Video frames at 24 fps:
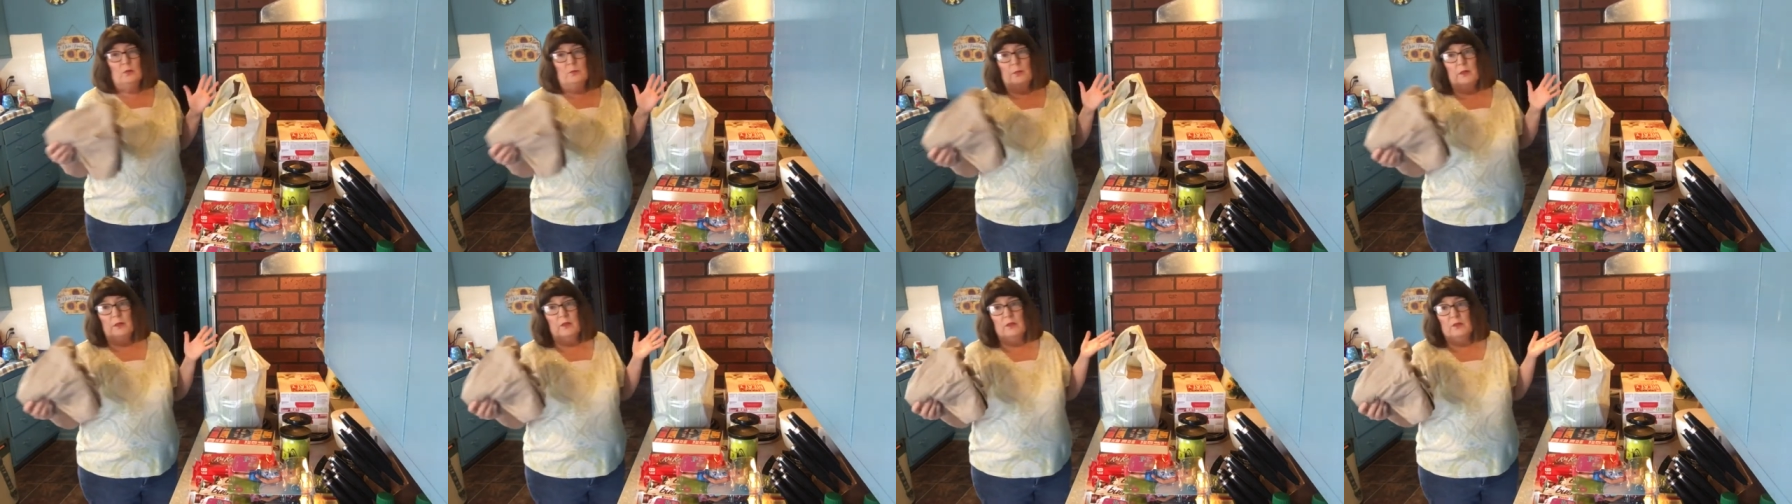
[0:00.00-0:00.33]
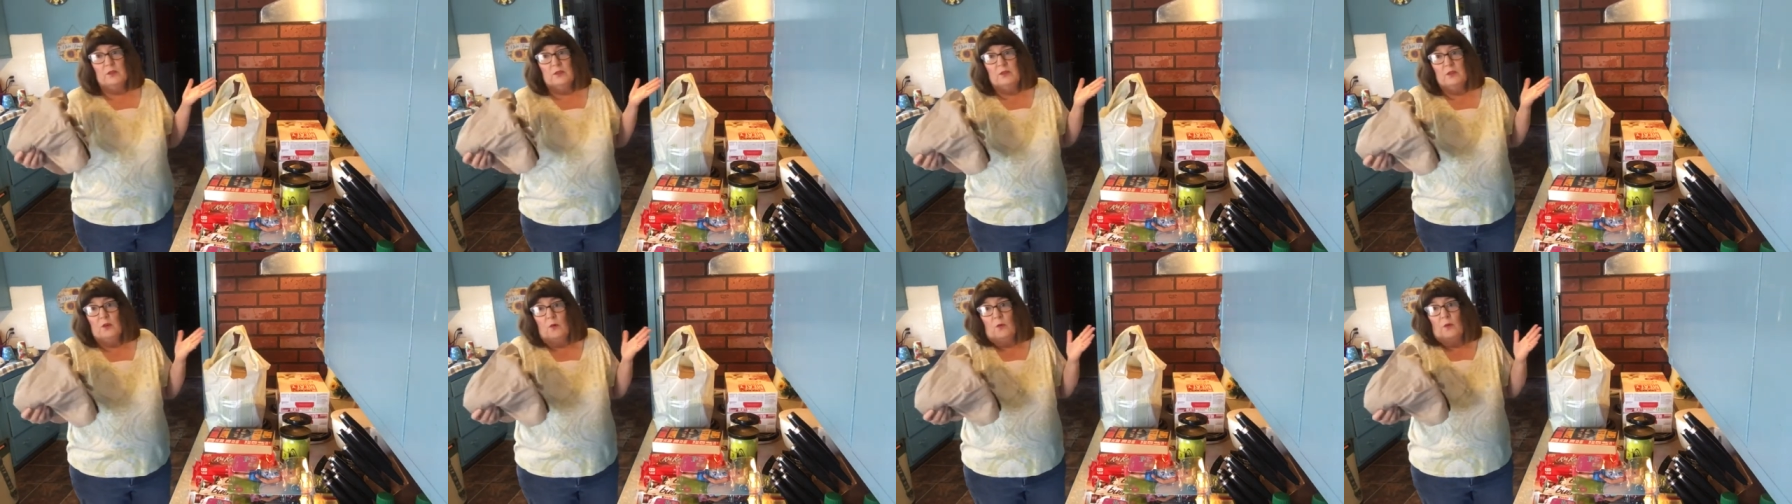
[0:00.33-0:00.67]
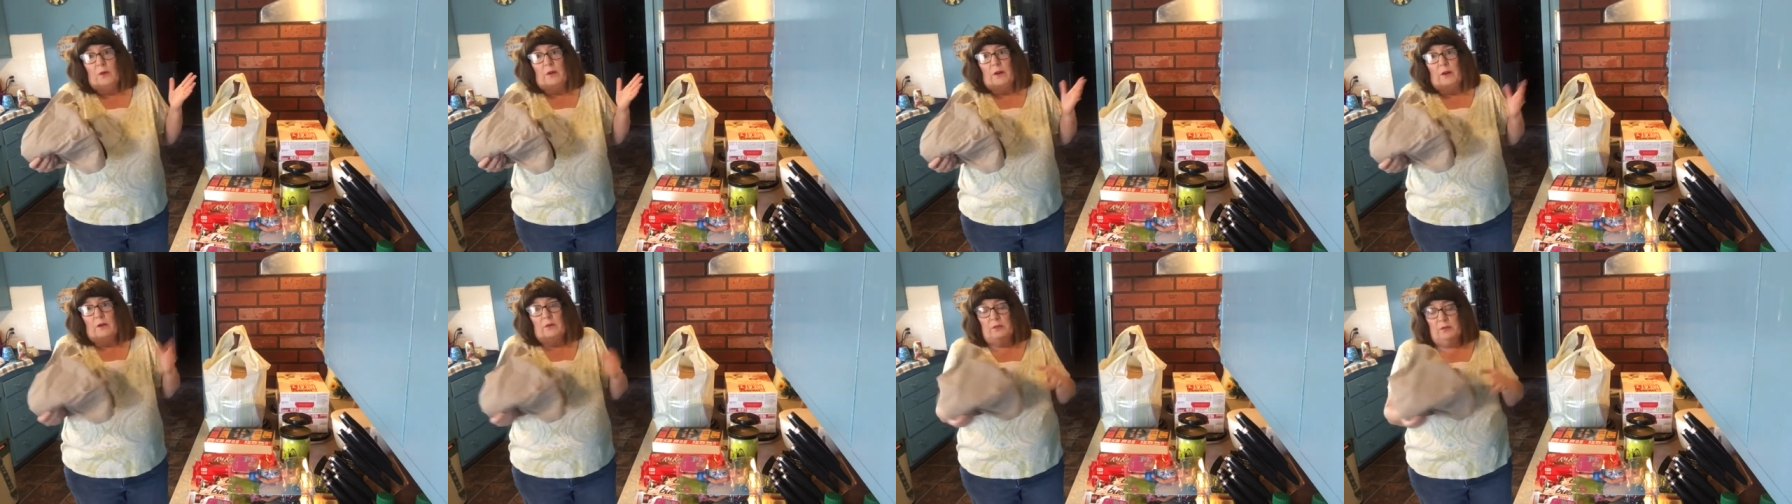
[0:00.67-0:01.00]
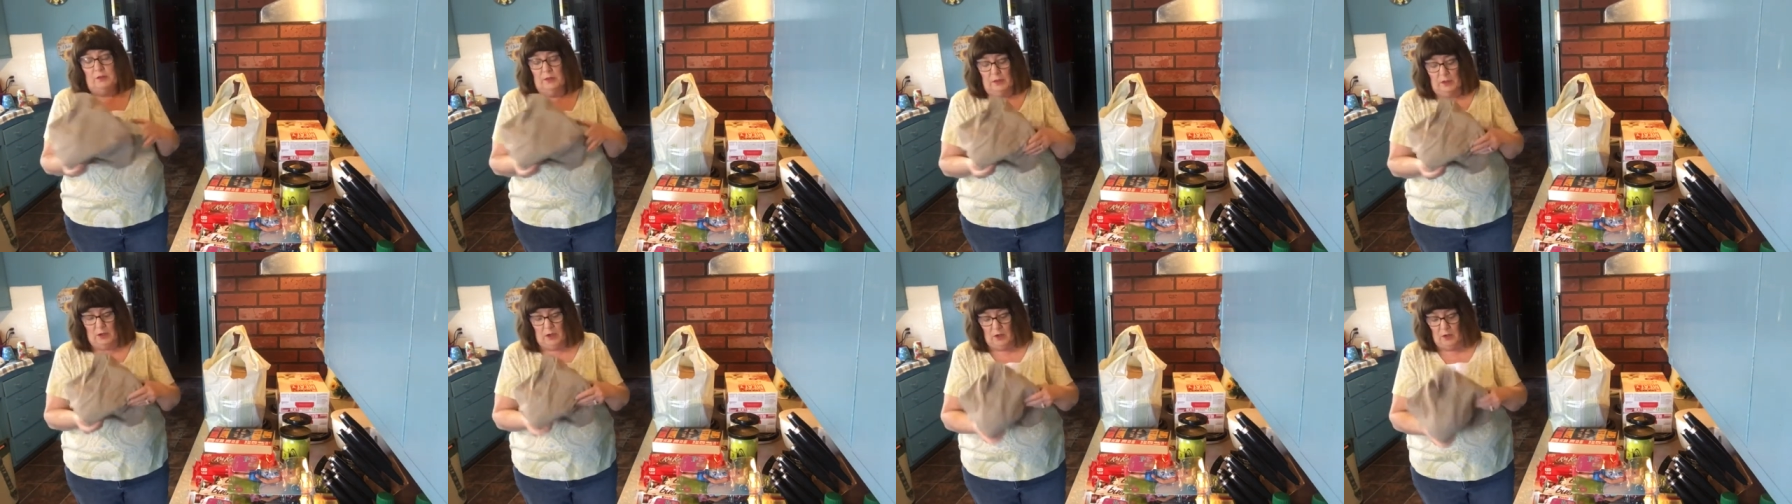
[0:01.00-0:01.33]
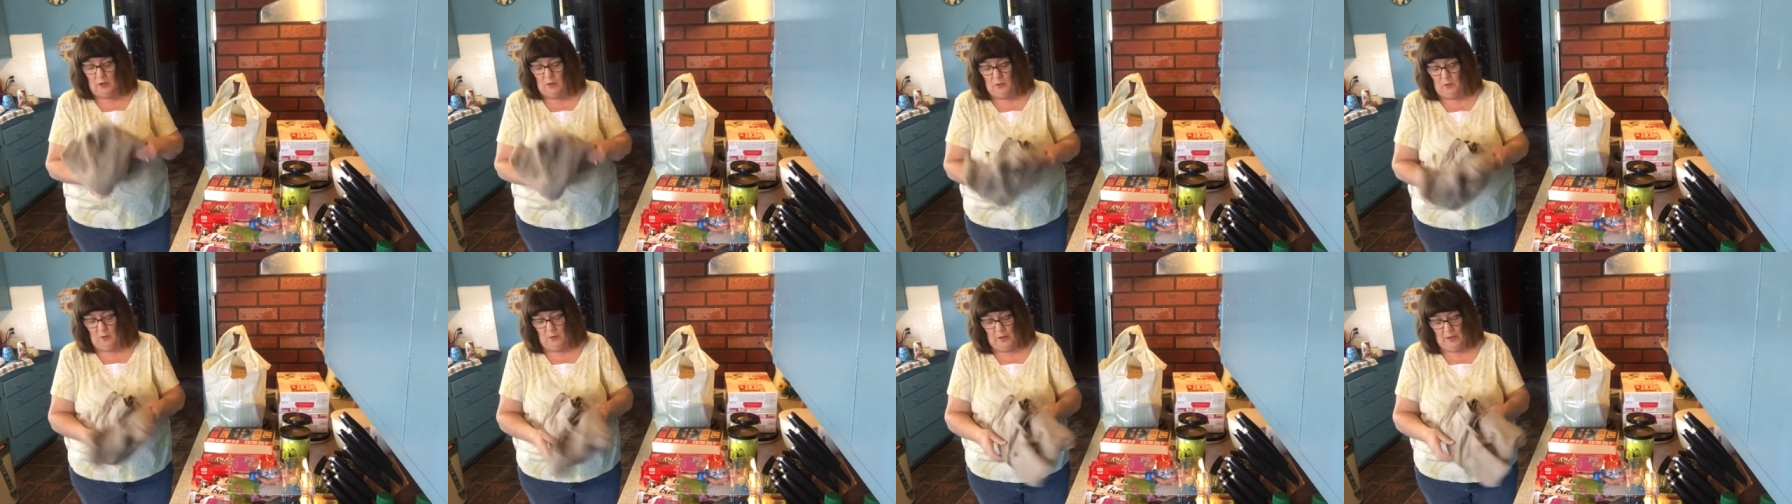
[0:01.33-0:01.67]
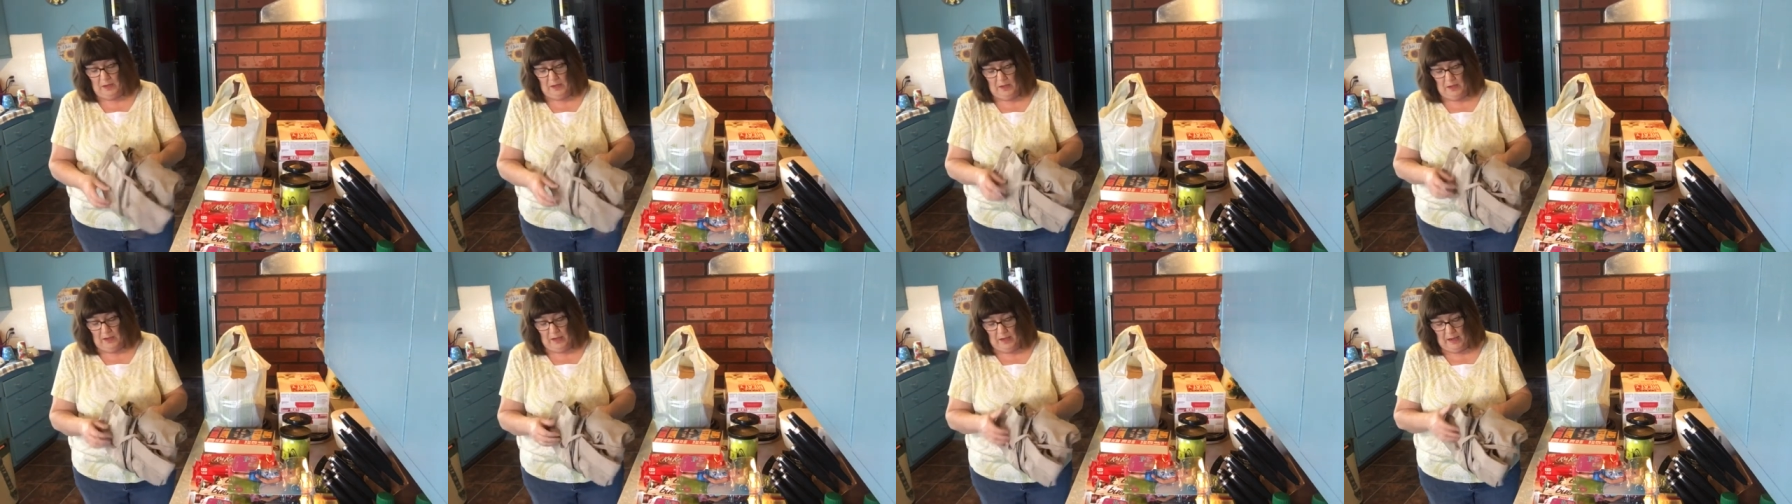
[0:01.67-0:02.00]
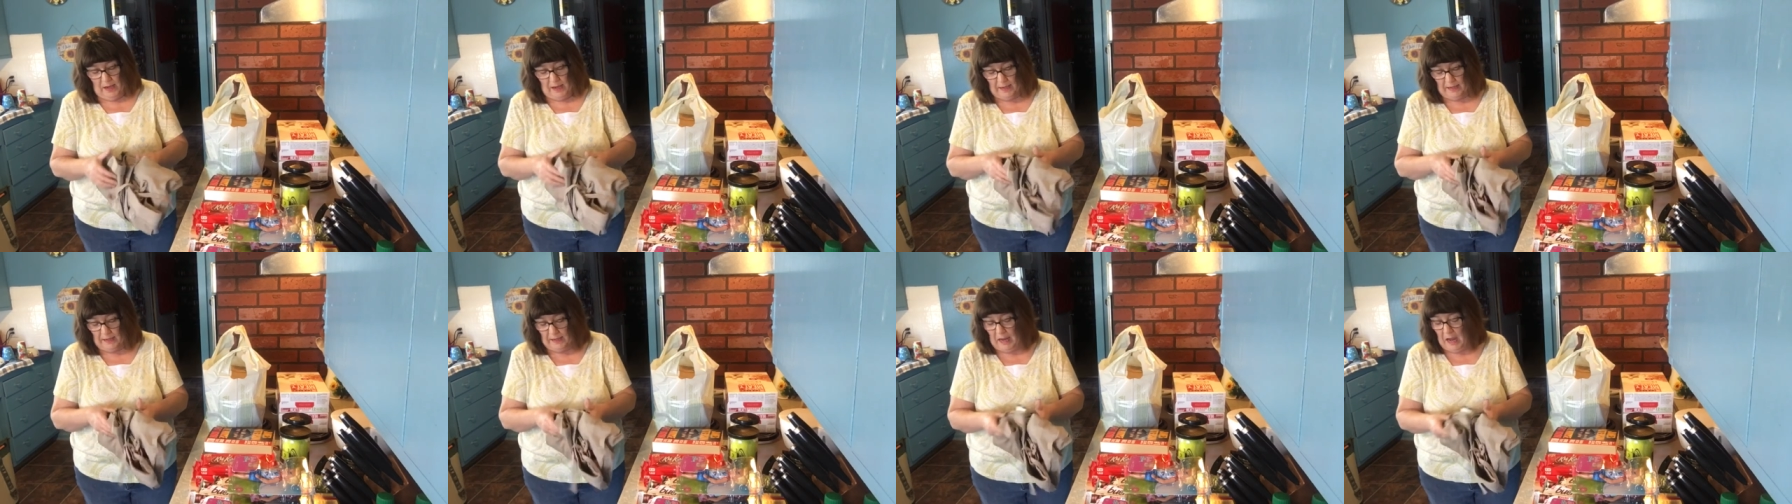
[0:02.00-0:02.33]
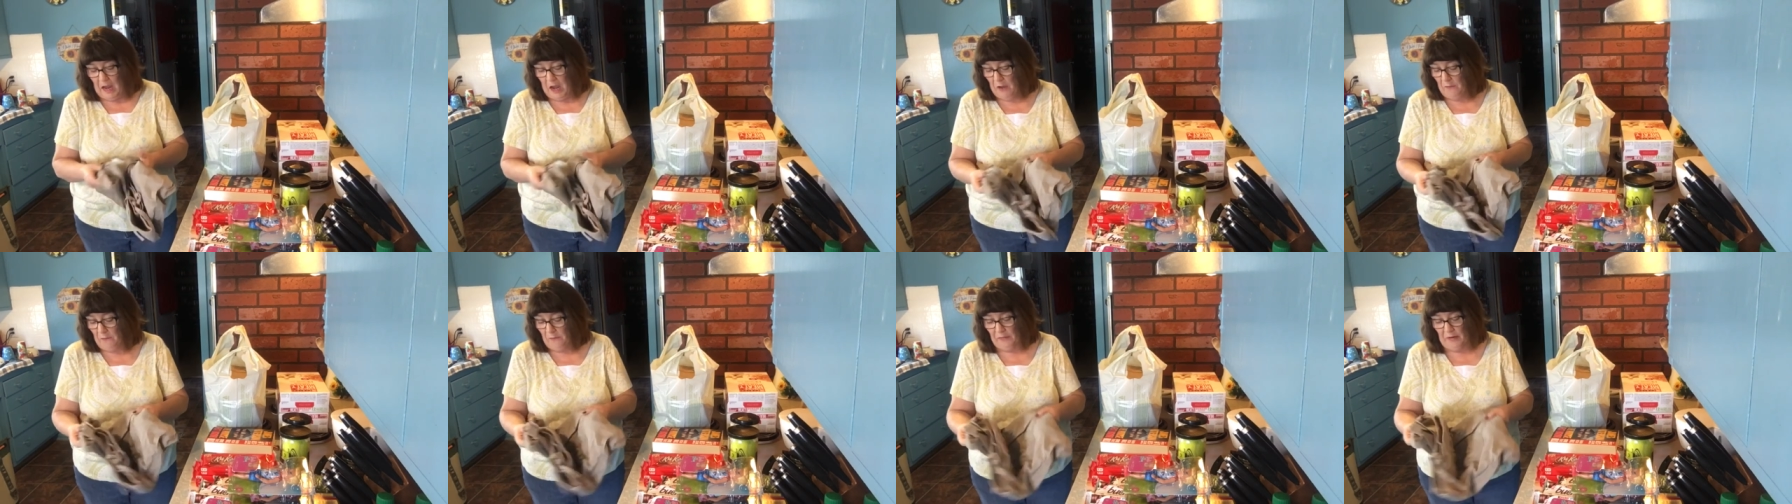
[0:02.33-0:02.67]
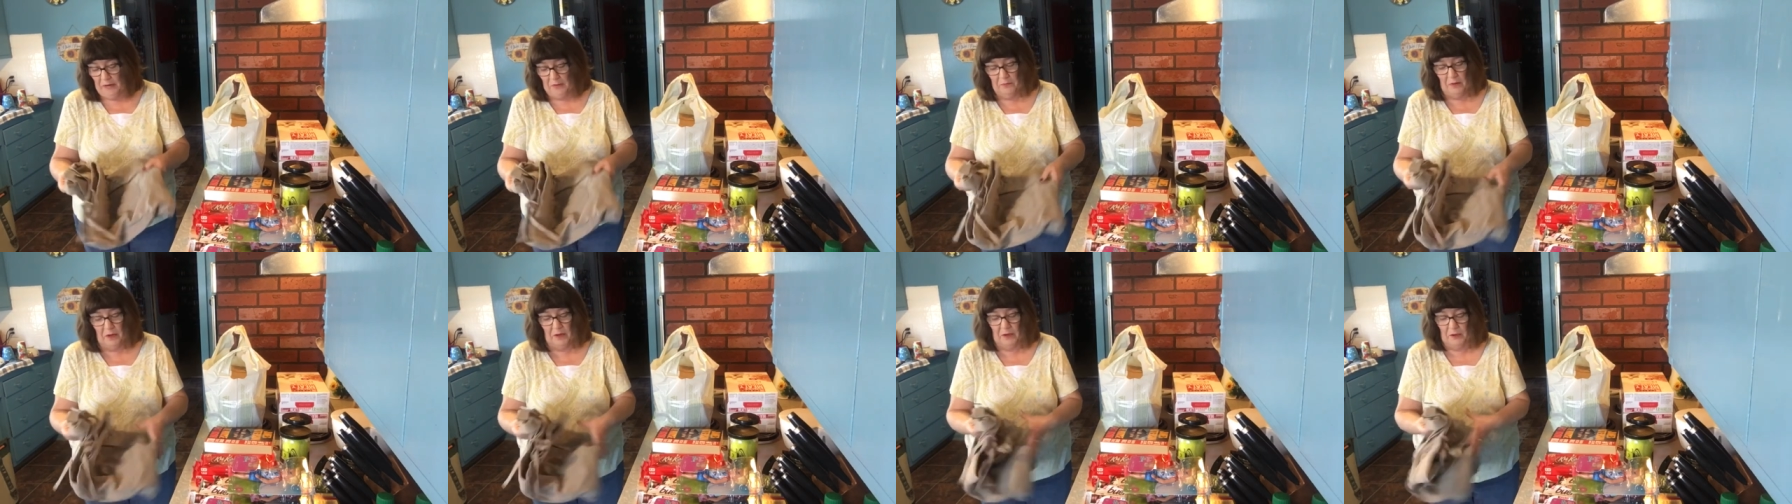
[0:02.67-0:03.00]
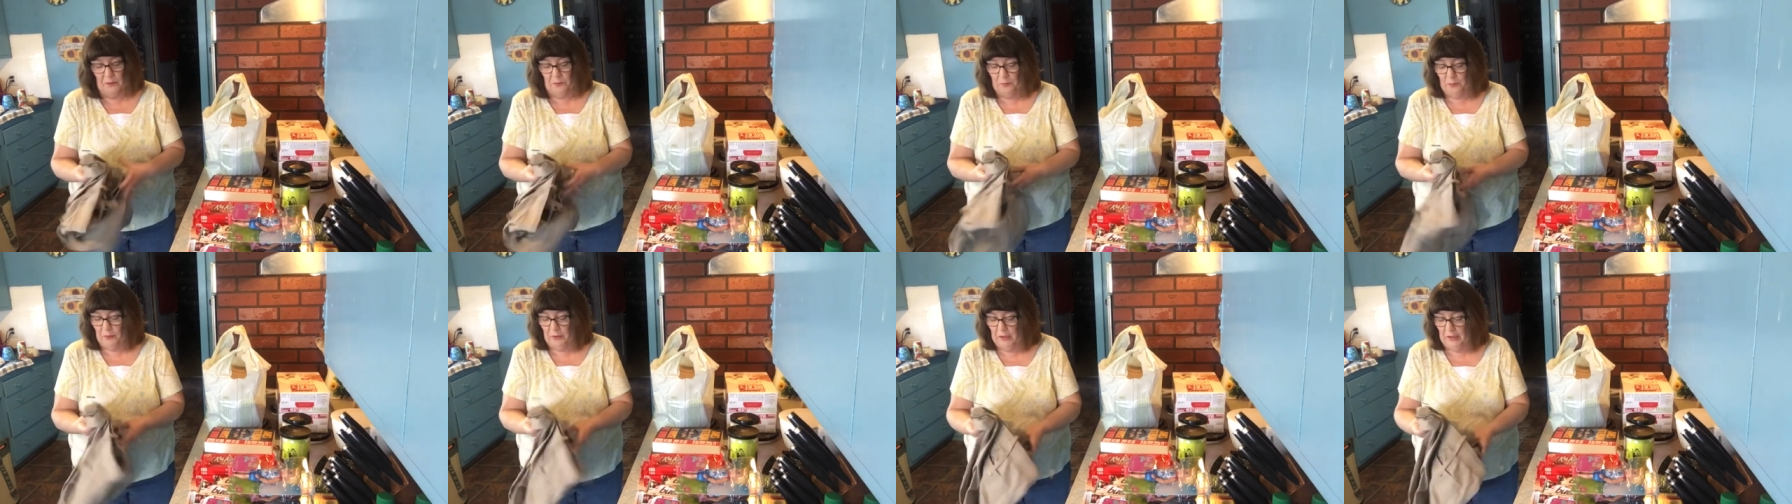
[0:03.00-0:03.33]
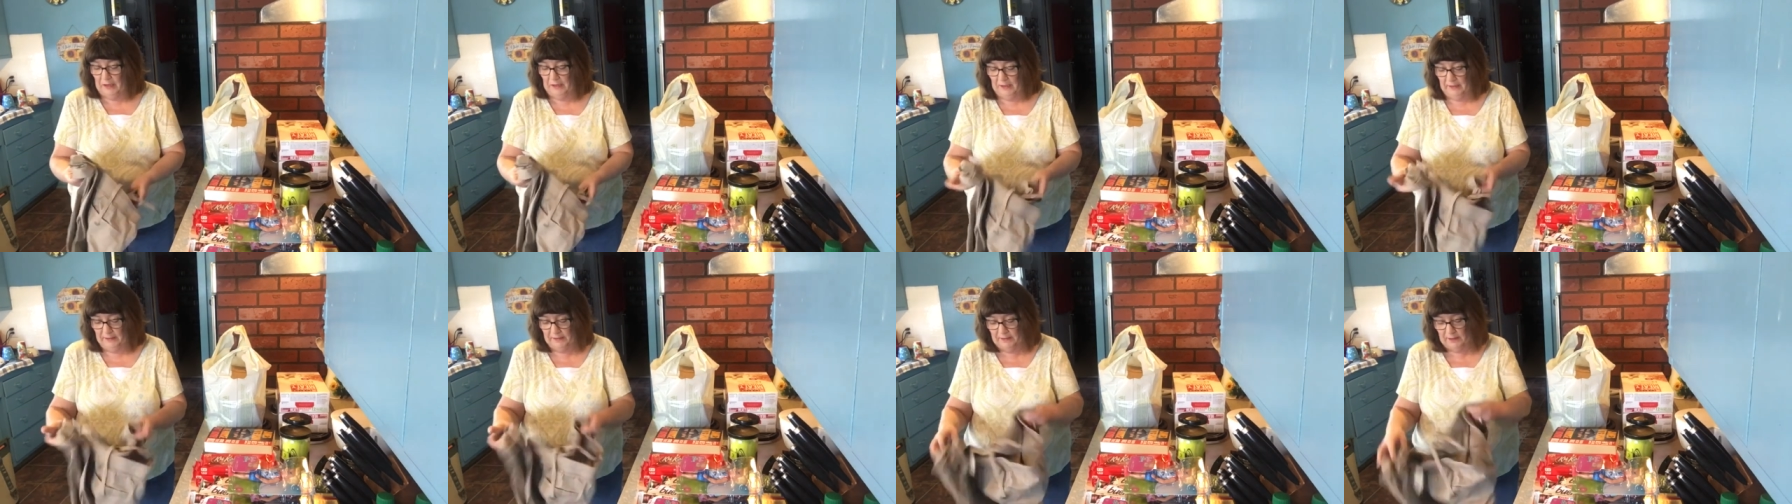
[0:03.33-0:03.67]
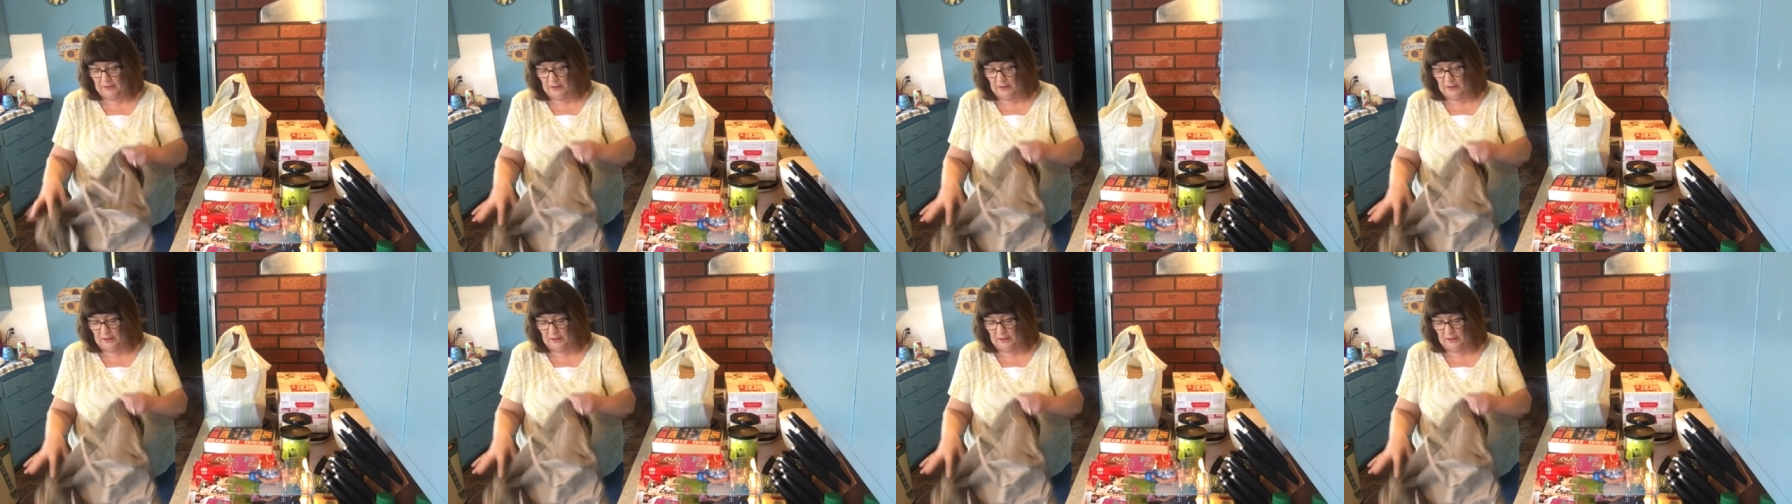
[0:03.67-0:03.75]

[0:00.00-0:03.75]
but there's nowhere else to go. And I can't find my capris.